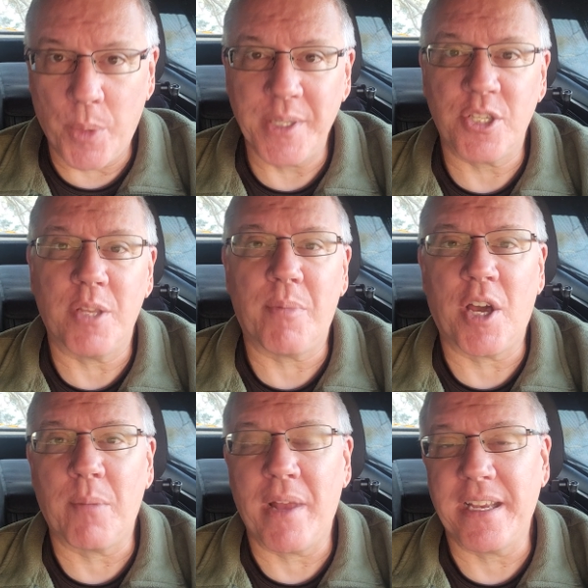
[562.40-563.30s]
the way to the
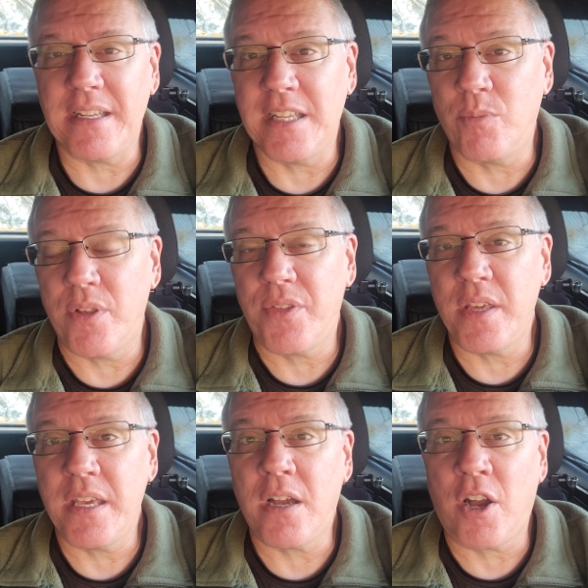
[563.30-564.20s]
bottom like it did with
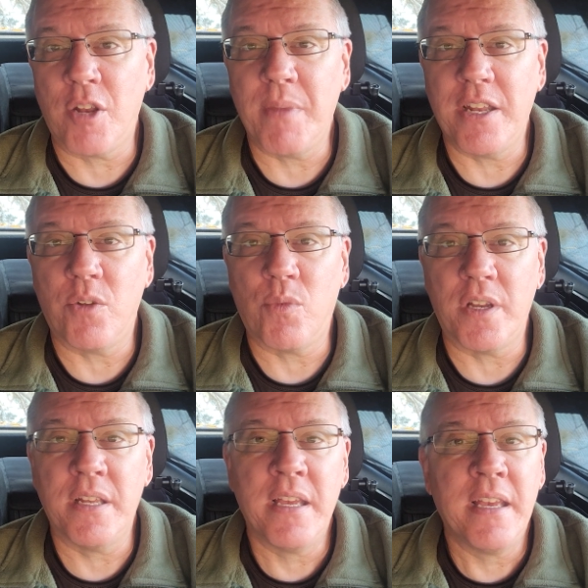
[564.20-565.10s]
the automated
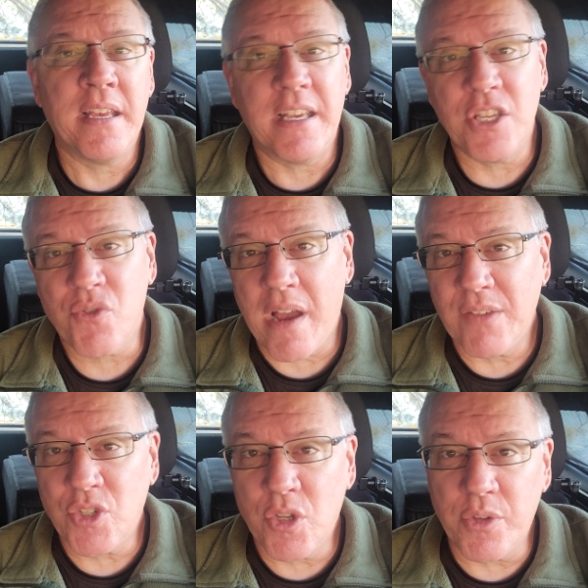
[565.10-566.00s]
one. It
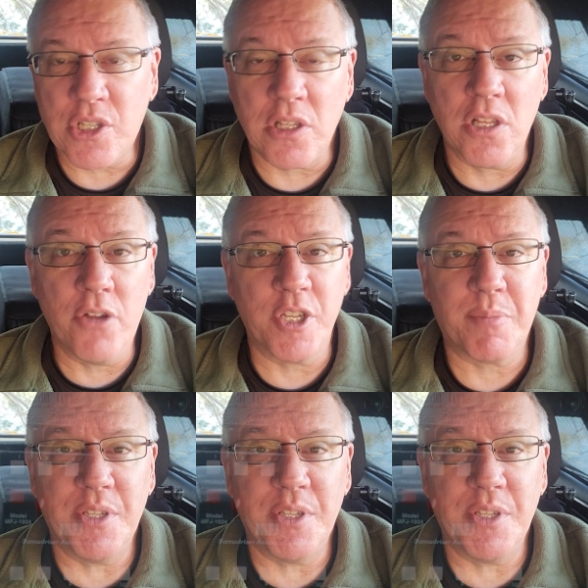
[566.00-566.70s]
drives to its lowest